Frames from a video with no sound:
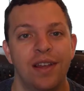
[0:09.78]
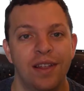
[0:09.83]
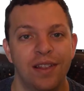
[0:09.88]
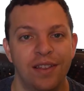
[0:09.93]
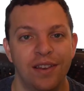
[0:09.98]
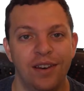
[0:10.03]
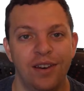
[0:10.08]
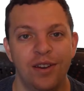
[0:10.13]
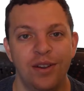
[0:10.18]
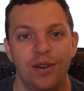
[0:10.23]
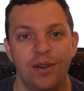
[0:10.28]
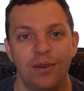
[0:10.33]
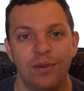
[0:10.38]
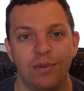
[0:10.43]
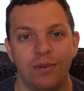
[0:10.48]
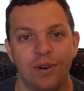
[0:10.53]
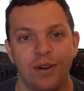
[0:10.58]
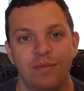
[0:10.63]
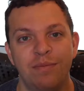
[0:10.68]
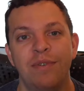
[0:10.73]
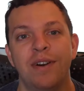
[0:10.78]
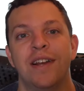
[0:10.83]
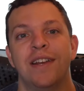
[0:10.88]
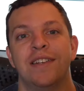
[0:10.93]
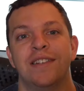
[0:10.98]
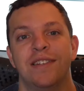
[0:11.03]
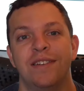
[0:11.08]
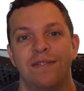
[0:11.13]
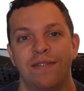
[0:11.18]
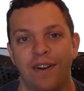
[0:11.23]
the new
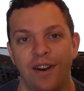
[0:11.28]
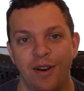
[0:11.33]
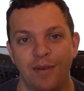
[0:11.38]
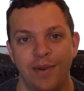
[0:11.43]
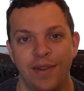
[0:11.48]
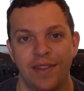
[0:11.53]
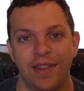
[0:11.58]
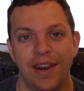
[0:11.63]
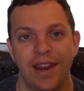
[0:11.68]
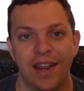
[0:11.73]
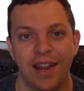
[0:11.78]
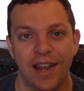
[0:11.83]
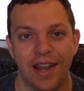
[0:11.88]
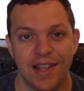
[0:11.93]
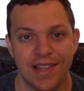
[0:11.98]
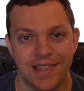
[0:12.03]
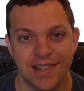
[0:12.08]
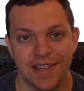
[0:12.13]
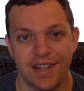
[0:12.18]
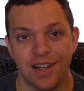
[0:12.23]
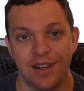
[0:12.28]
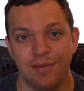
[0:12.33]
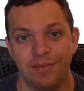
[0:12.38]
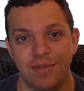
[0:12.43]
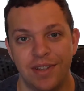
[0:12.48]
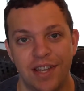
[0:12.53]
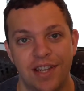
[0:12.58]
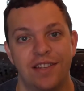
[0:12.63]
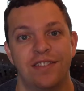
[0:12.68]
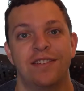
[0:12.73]
WordPress environment that I got set
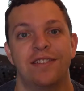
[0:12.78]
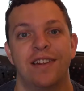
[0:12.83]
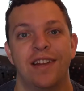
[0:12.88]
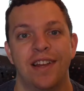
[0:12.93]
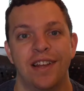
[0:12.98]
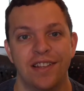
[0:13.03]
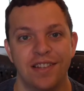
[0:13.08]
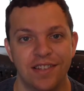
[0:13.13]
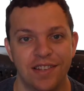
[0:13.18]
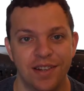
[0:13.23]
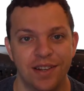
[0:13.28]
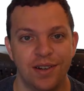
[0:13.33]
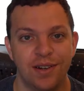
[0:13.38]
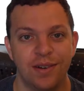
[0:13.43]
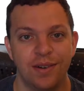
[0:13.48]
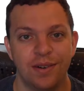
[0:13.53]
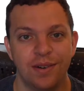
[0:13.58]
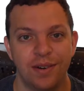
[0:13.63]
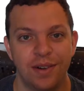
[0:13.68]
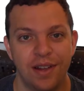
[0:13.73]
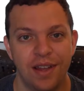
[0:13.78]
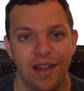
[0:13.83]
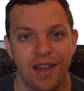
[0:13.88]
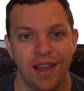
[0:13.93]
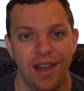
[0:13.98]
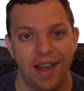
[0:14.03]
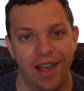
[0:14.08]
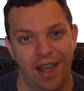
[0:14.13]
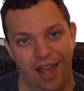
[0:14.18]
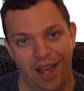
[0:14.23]
up yesterday. So
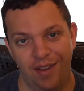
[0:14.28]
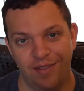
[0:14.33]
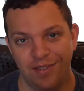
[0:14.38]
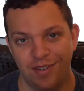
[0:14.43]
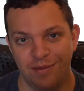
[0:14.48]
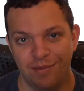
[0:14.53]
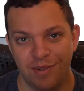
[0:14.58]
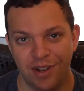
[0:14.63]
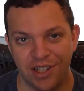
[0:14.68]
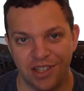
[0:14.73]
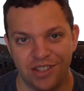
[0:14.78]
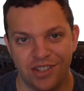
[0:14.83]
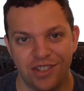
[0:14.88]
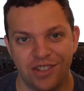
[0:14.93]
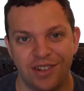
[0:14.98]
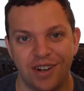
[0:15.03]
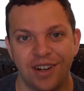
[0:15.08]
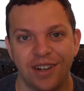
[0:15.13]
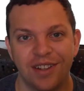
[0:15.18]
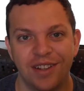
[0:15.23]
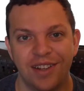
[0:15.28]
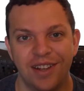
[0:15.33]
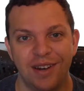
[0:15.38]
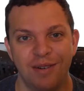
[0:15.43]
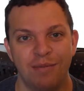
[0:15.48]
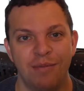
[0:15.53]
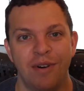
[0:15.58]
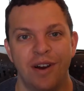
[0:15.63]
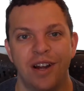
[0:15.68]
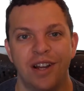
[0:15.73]
after much struggling
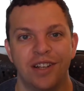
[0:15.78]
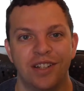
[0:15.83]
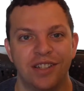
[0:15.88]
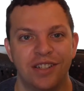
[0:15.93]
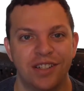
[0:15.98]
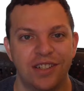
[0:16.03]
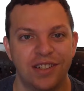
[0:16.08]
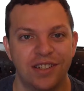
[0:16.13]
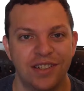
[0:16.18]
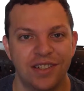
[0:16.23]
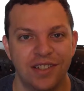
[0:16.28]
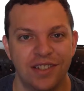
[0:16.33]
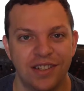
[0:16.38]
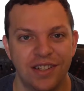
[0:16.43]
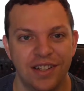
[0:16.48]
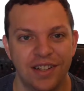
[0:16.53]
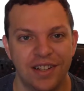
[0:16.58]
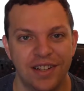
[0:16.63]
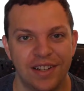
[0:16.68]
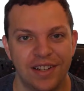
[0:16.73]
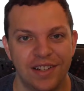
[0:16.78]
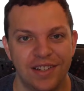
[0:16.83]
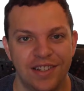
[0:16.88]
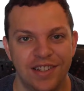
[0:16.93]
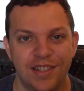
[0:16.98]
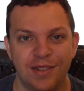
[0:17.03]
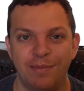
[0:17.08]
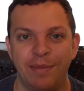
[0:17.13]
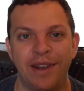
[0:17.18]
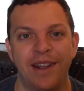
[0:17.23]
and much
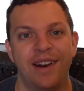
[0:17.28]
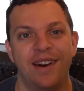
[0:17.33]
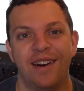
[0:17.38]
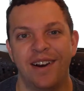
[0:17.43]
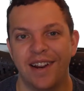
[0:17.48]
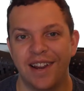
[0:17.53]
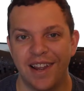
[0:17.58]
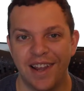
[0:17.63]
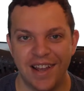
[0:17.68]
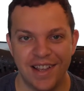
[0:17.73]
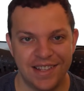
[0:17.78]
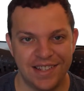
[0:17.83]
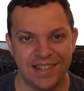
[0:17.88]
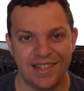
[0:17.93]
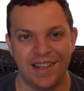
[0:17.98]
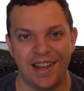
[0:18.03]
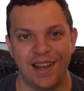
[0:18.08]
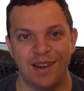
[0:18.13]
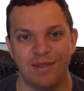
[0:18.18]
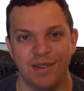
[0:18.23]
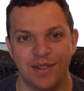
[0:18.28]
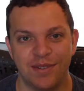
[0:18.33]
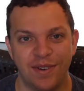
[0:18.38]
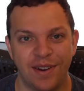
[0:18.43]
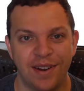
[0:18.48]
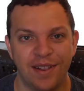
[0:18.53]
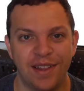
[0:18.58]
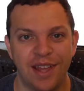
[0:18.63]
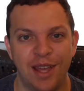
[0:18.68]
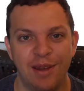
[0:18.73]
despair, I guess, I was
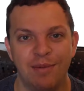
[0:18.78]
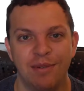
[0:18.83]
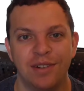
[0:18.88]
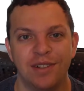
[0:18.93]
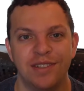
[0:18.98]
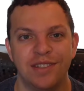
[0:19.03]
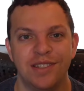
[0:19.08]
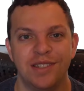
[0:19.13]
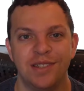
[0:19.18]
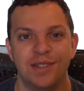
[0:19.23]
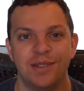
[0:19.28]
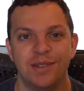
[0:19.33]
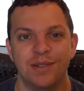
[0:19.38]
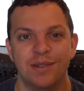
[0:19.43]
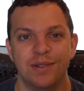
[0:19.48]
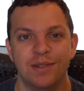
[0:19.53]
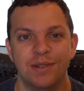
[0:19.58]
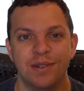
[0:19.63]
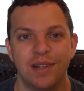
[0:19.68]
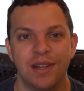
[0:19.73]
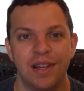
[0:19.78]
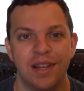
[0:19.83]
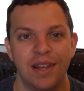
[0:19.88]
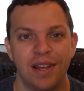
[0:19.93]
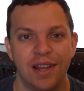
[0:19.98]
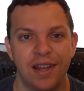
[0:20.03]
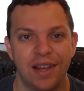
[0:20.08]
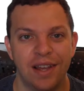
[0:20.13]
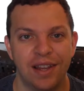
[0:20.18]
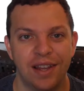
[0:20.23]
finally able to
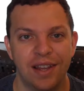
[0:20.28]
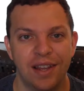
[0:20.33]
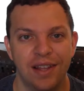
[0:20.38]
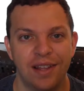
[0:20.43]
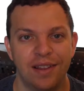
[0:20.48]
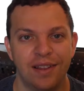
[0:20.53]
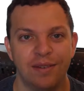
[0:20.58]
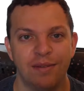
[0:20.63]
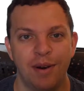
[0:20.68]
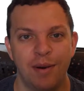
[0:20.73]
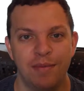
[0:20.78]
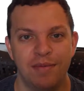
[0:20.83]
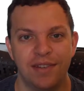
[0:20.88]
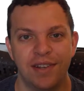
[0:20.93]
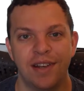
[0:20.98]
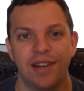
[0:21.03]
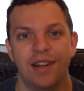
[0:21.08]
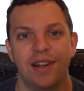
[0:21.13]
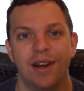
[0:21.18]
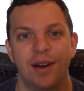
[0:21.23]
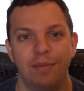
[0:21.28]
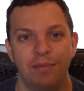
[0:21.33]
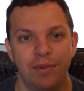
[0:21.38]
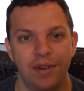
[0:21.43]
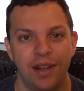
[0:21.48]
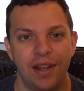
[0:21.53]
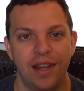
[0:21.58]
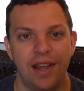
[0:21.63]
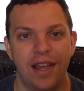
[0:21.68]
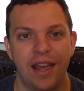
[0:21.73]
get the website
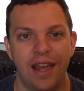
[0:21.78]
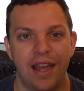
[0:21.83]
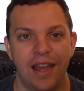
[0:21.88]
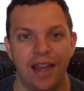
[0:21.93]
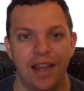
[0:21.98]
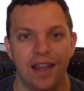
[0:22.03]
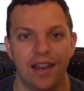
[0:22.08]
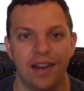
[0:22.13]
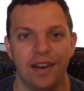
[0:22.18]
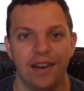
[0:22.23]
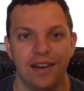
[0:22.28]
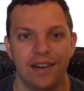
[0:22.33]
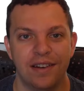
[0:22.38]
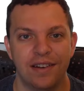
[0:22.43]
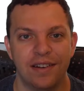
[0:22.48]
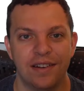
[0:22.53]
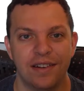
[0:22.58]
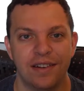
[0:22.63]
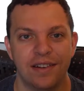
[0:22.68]
up, and